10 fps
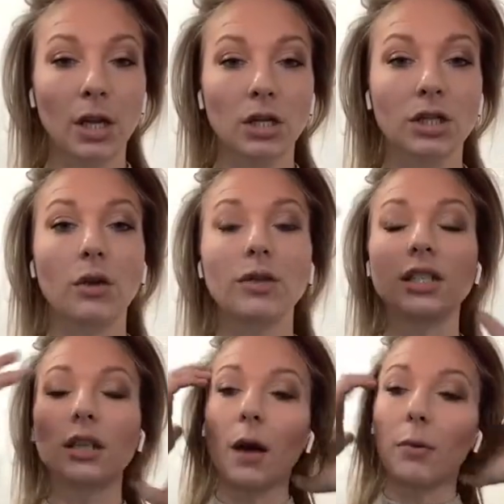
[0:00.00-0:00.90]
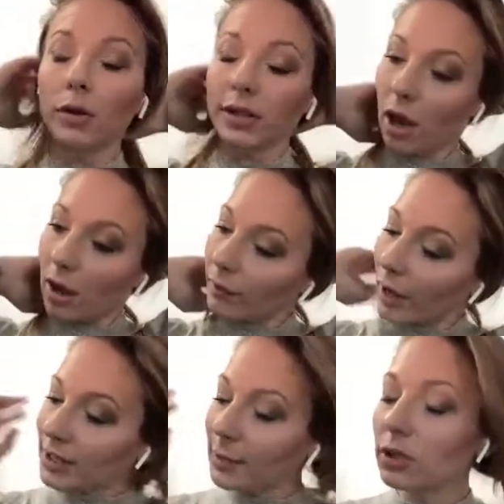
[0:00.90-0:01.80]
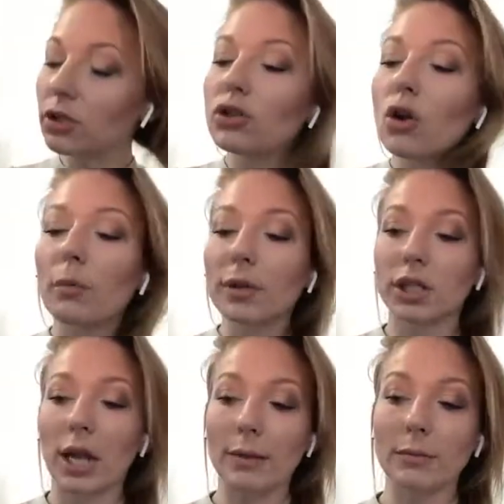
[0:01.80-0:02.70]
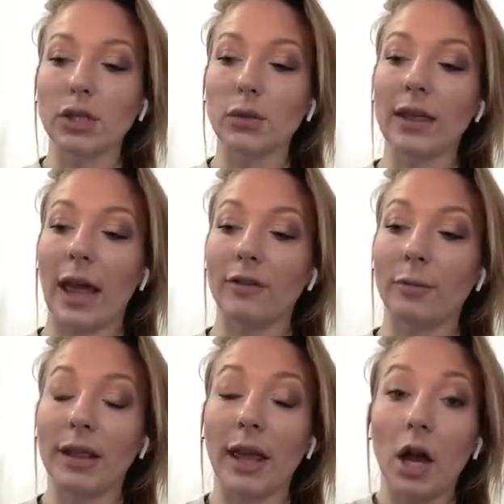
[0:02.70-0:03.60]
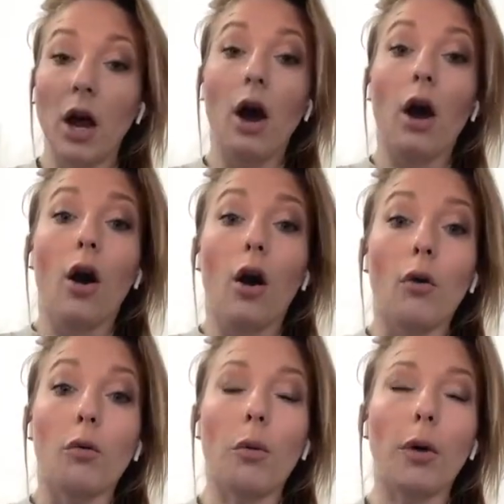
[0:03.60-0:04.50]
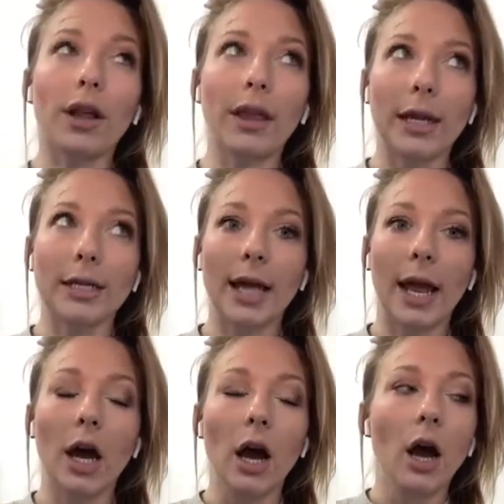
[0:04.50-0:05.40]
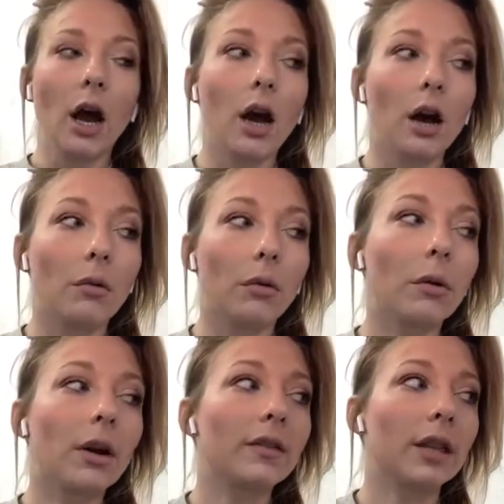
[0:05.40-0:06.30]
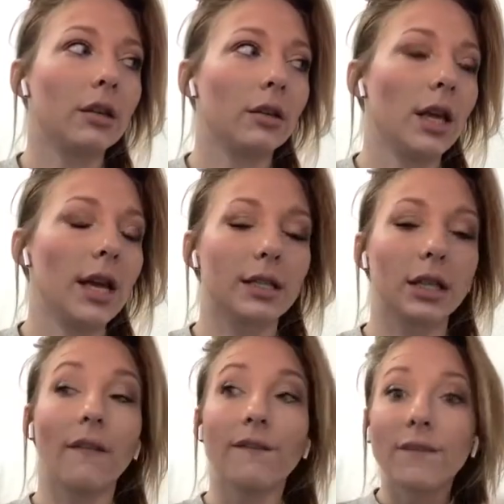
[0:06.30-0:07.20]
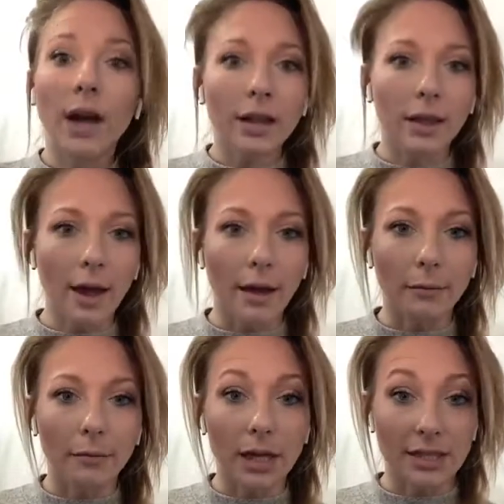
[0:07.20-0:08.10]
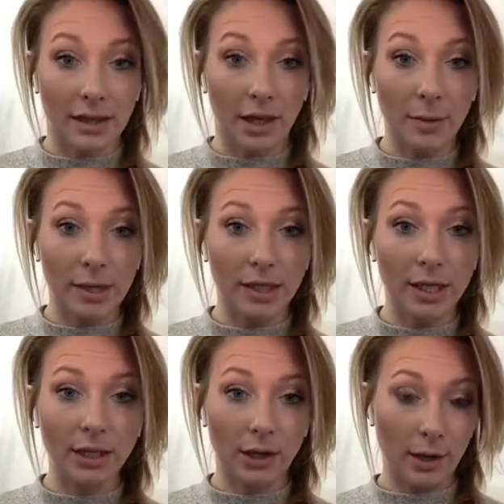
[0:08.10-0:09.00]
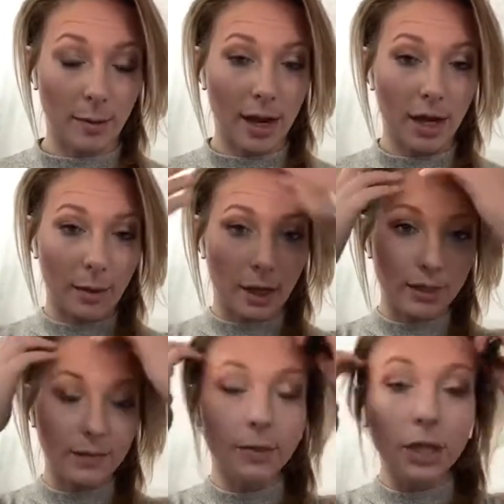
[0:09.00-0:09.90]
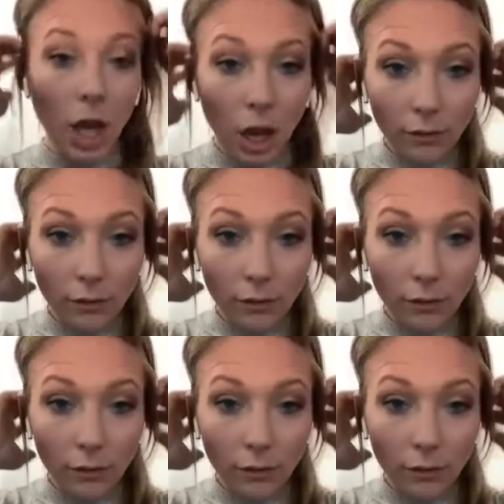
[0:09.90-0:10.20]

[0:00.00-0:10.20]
So stop holding off. I spent so much time doing that, of being like, oh, well, what are they going to say? Well, what if they do this? Fuck them. Is it their business? Are they paying your bills? No.